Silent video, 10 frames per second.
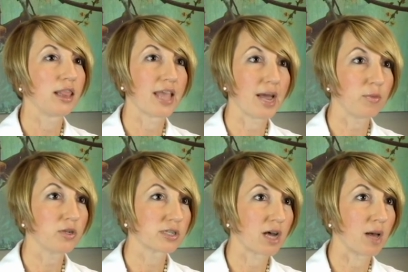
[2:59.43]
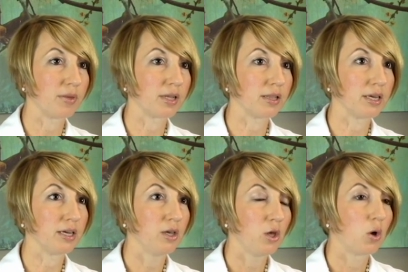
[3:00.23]
laparoscopically,
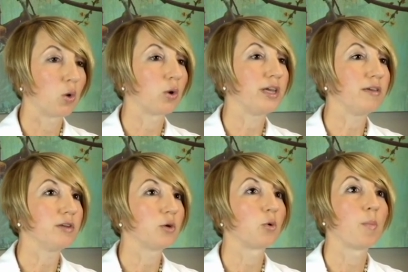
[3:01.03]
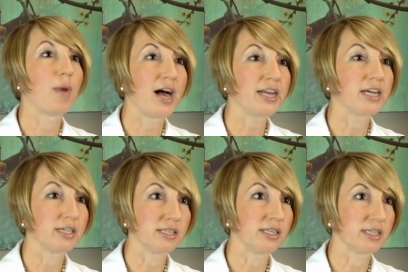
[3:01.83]
or even a
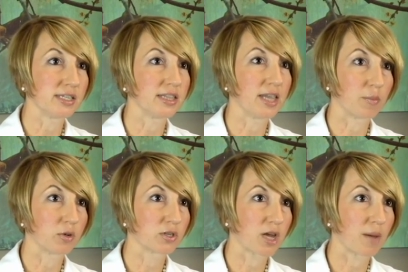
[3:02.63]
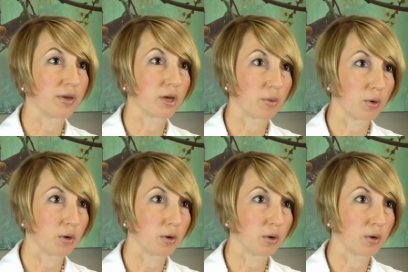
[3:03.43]
robotic-assisted laparoscopic